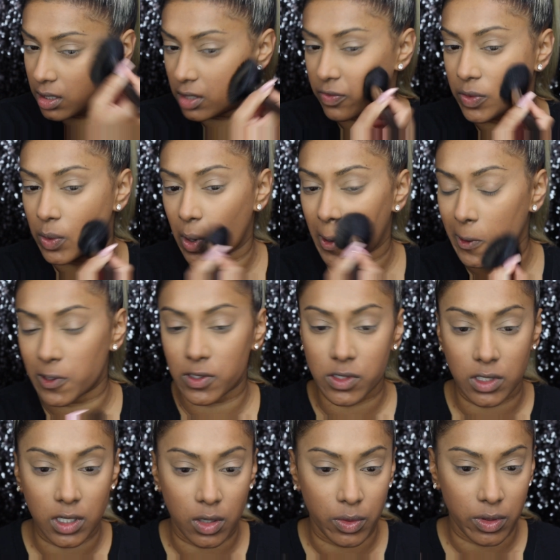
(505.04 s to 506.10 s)
If you are just
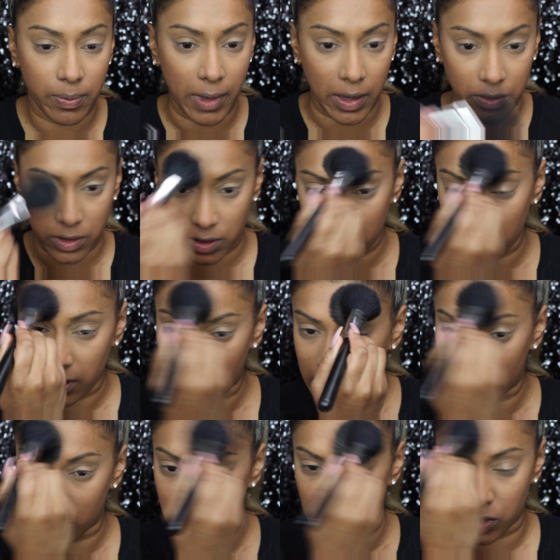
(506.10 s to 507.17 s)
going to go with powder
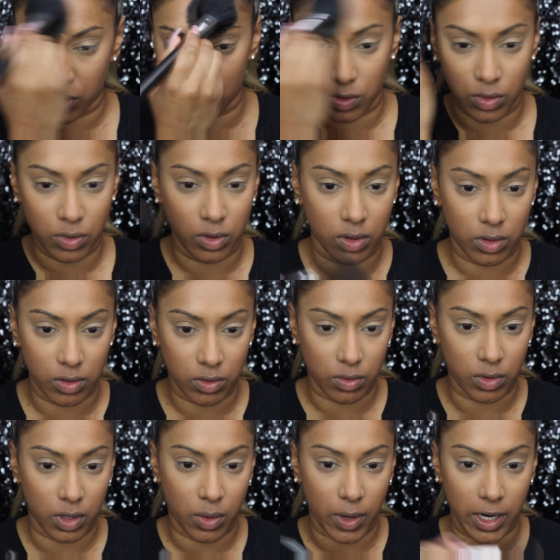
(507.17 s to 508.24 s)
and you do
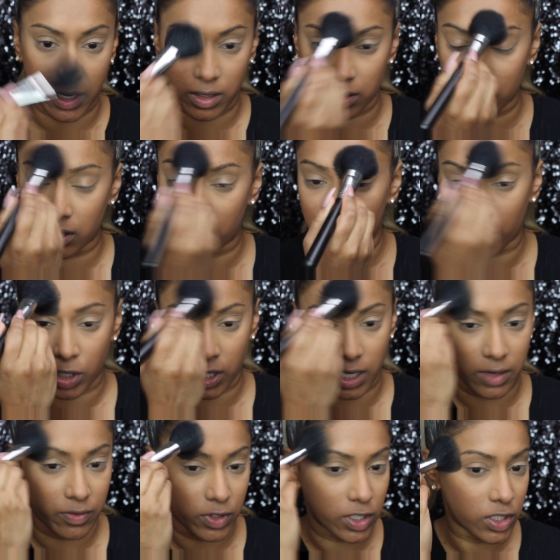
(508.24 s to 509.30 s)
require a little more
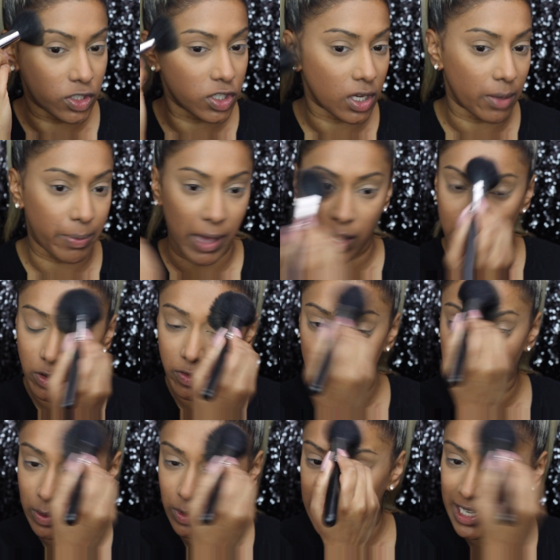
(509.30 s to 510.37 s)
coverage, a powder
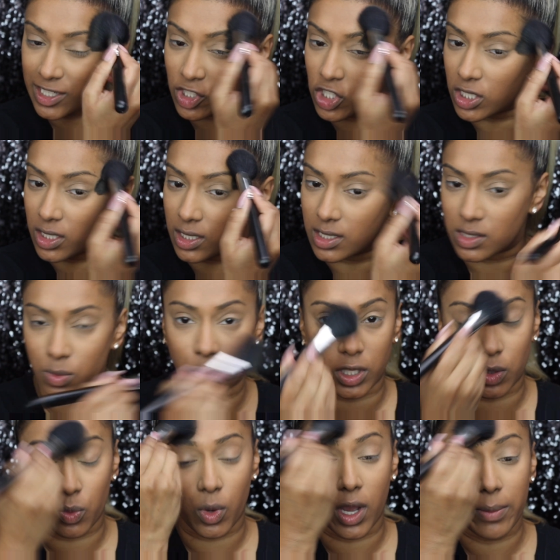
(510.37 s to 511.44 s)
foundation is what
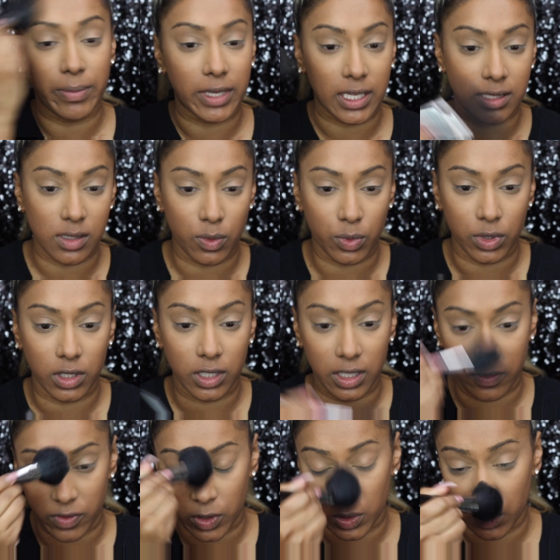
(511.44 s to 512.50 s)
you want because it will
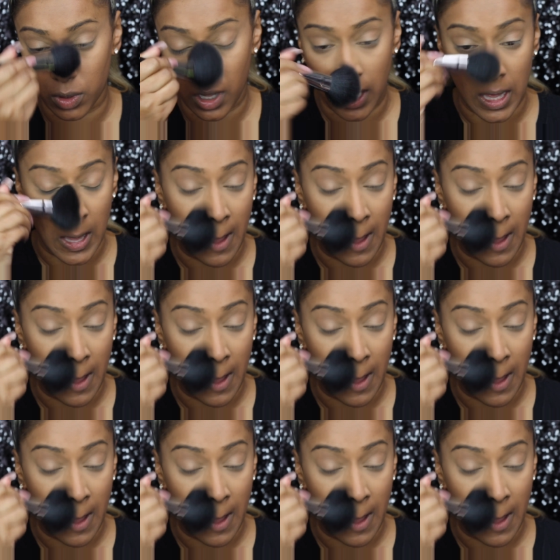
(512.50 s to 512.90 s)
give you